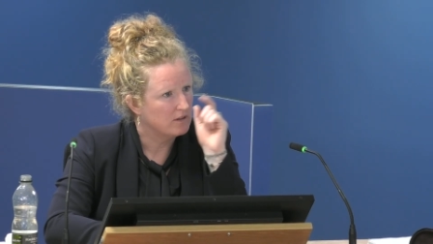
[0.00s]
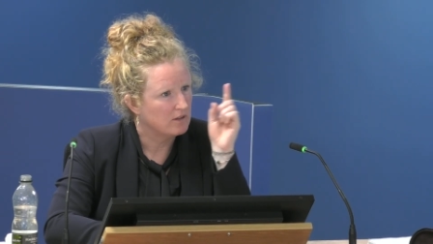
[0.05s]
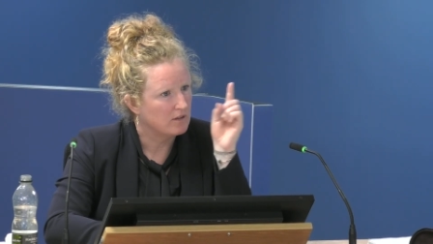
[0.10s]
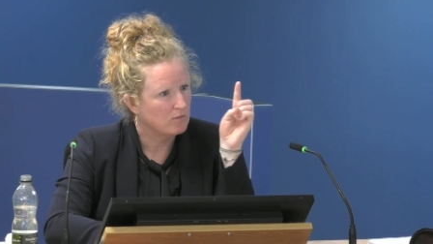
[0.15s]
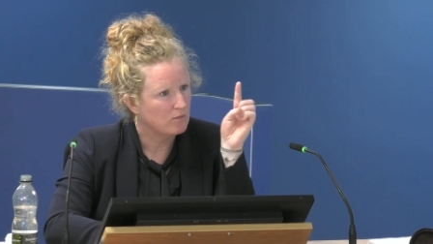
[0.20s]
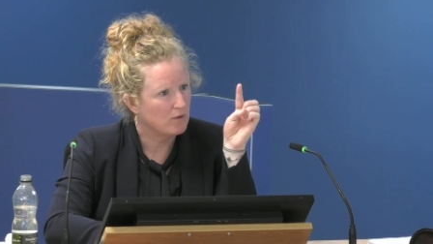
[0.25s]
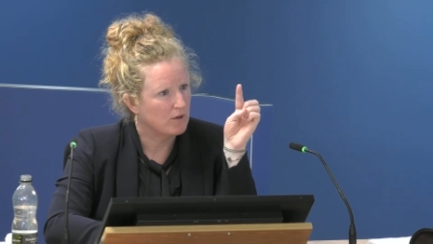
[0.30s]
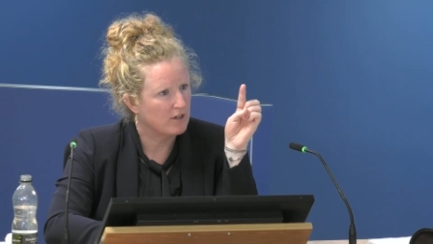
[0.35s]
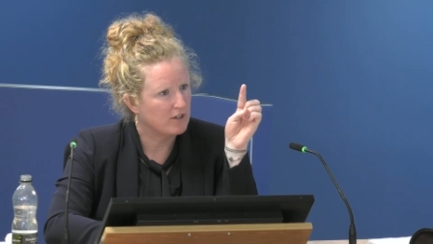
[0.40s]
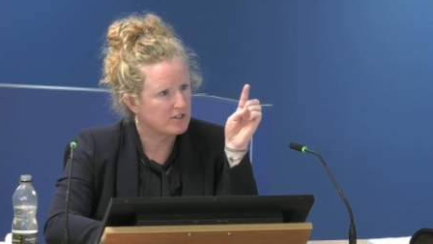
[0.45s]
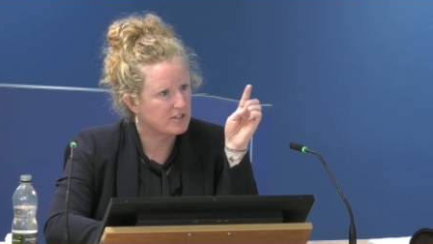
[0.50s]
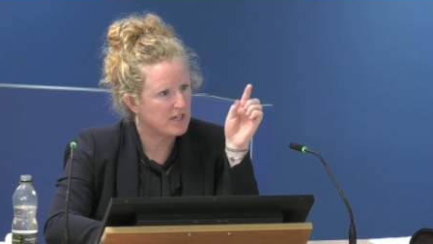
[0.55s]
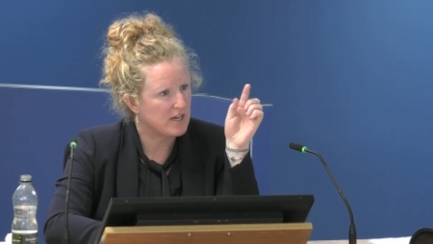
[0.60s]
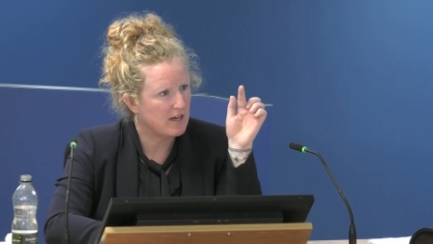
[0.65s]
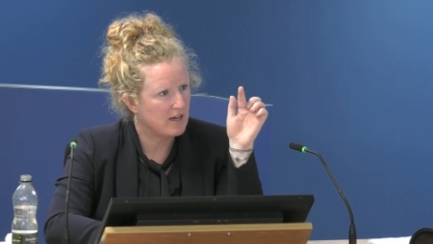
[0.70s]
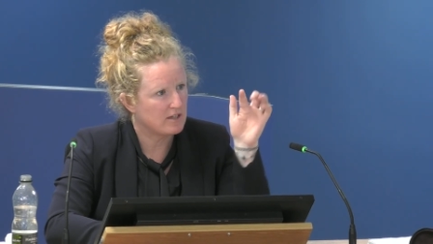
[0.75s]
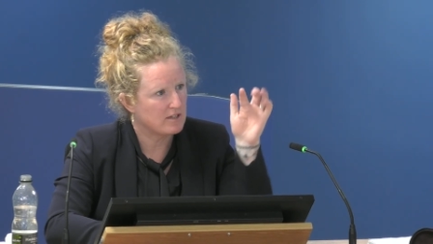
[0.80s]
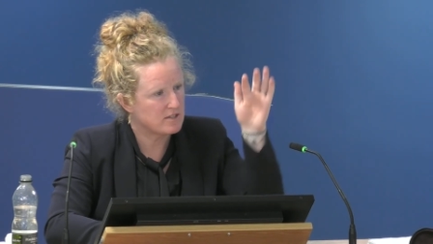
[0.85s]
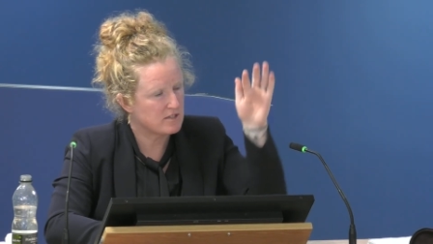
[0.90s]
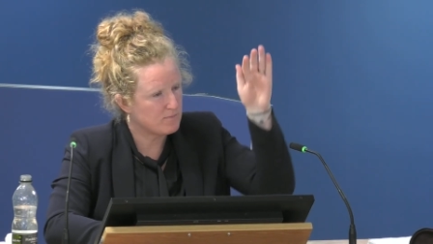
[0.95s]
where it
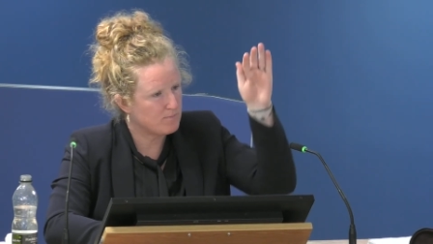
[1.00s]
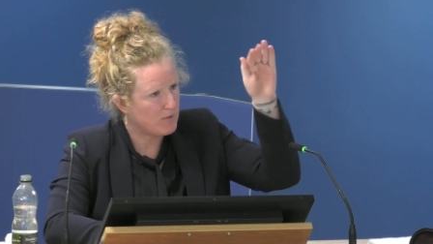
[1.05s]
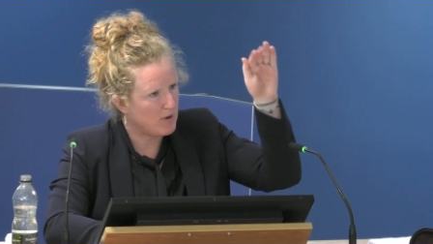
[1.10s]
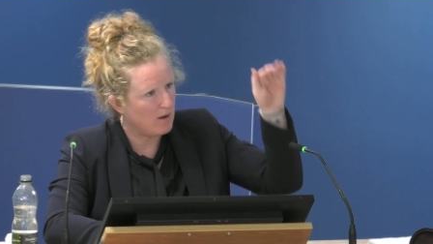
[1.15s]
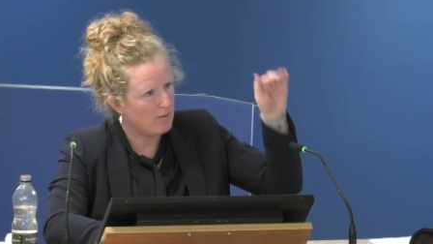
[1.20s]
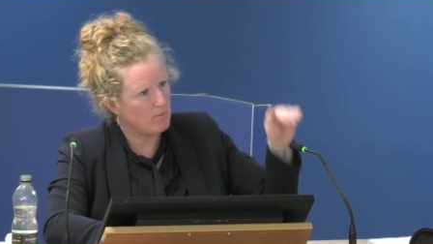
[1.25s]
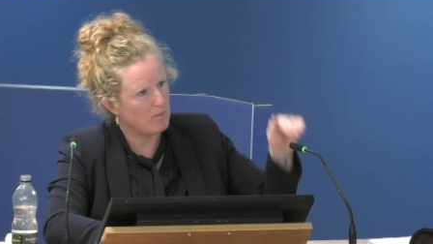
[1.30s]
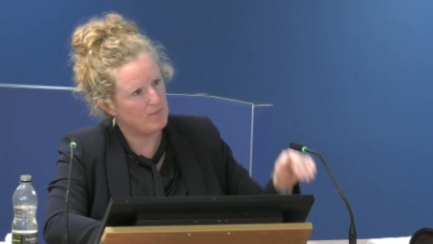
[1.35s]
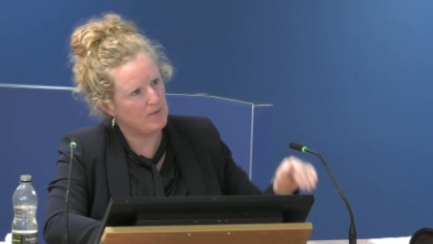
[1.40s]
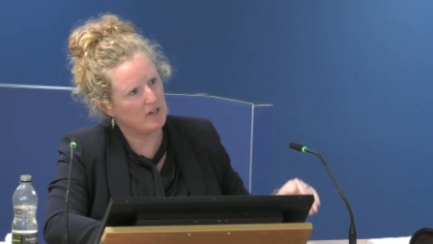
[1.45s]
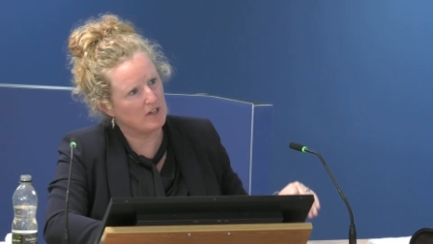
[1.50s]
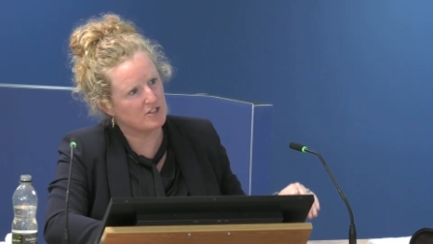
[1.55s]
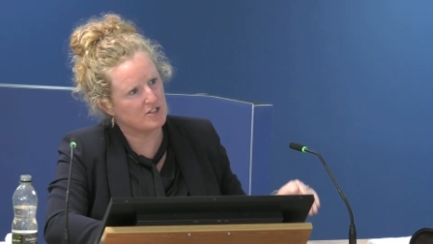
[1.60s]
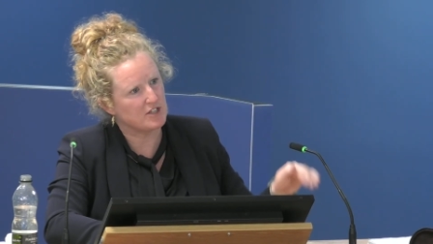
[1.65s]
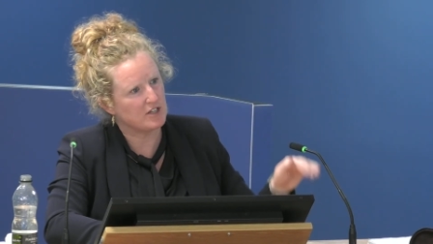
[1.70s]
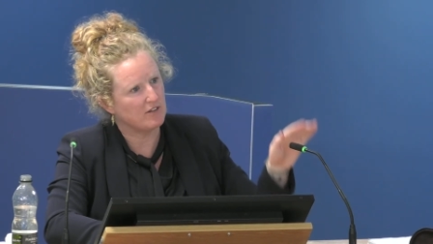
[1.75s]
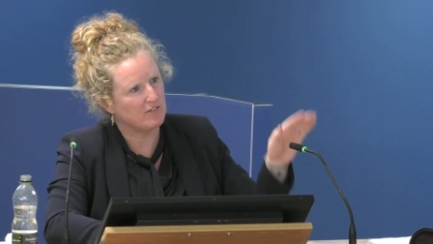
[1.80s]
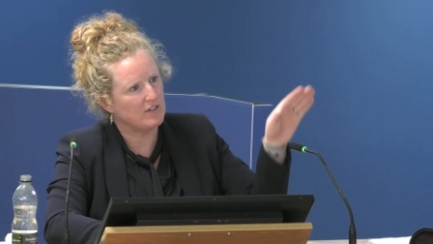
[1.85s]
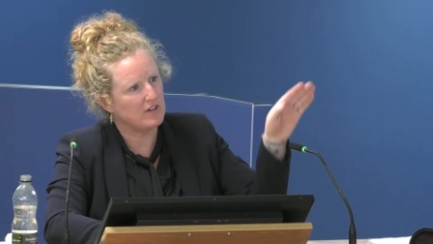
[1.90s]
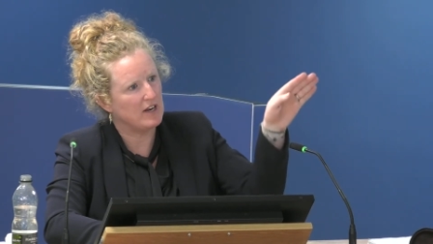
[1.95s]
has probability
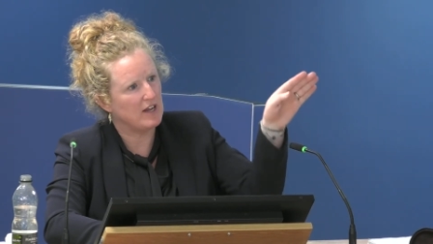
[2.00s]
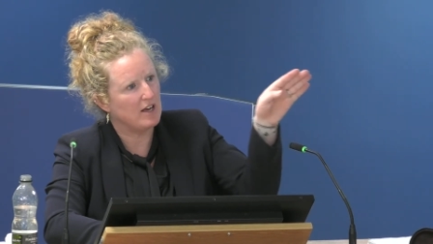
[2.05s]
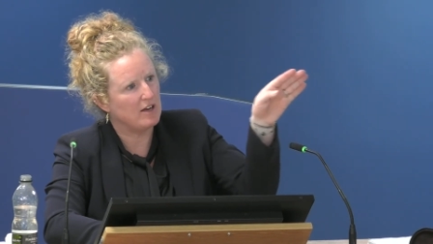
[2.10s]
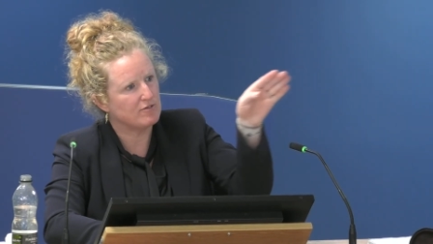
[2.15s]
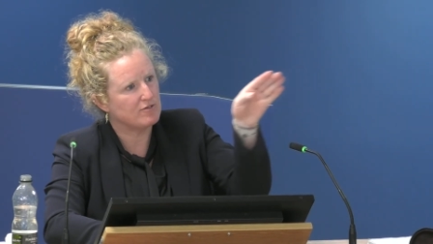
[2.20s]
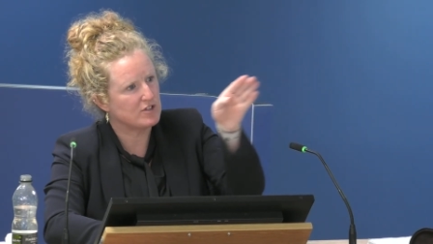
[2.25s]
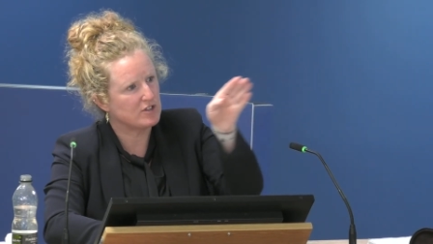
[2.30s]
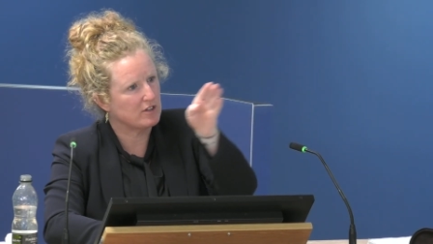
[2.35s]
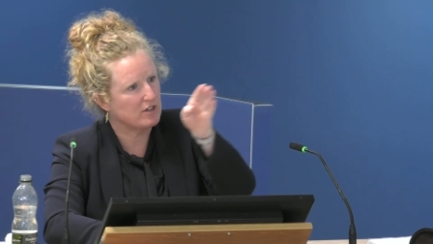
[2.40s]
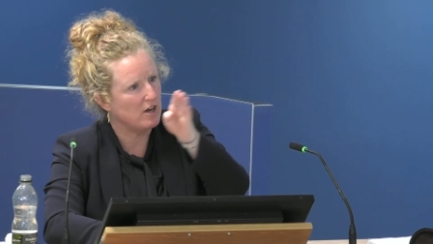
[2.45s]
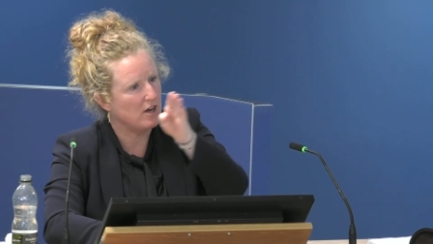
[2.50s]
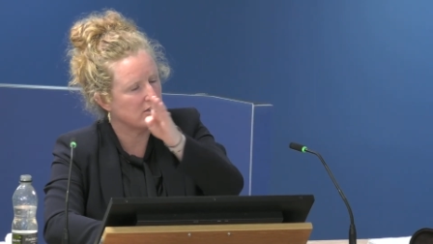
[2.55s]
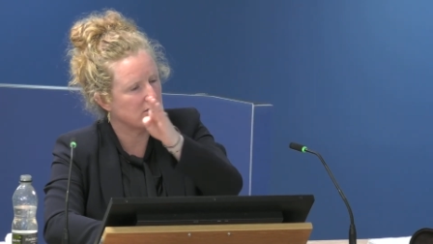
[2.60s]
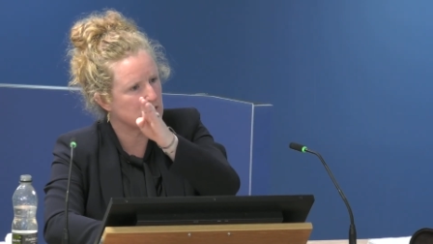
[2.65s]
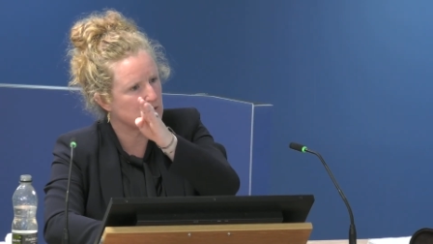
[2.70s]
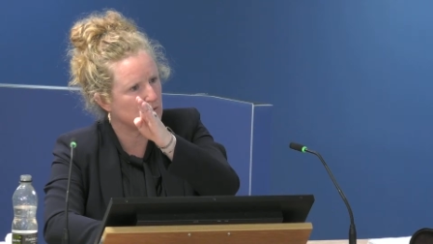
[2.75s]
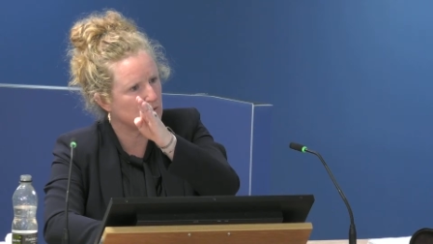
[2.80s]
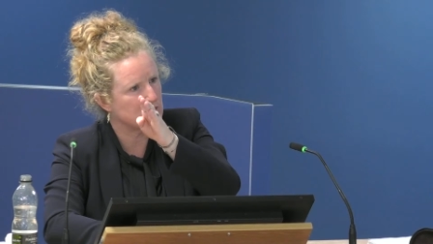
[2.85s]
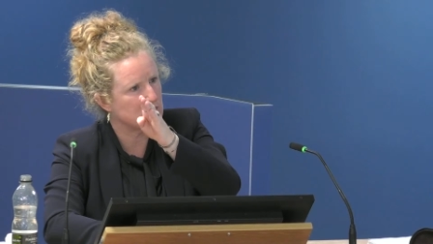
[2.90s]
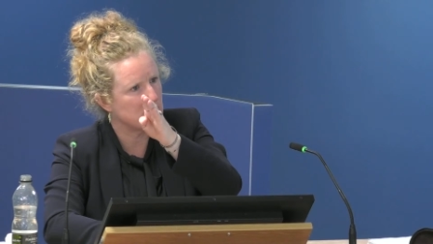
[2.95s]
on the left and
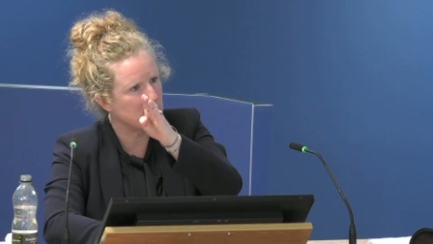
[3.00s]
consequence